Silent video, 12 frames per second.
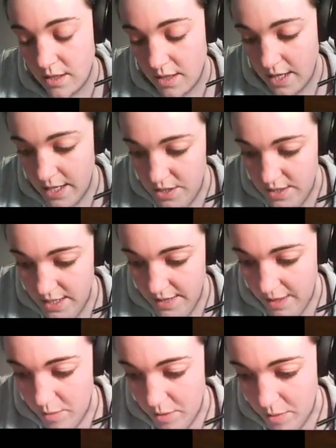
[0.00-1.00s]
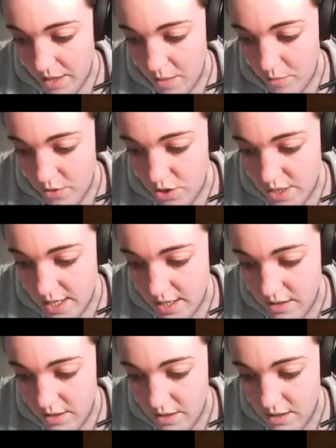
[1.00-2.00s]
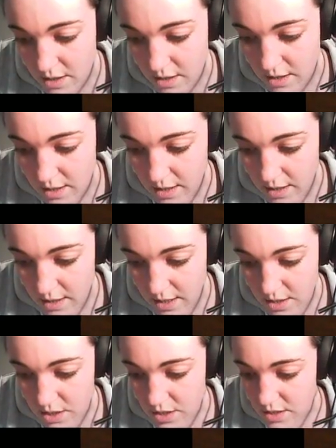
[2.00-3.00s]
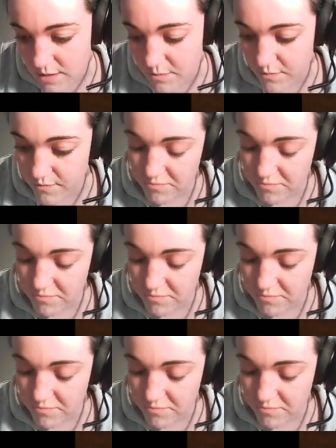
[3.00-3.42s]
I just get like my paintbrush out and just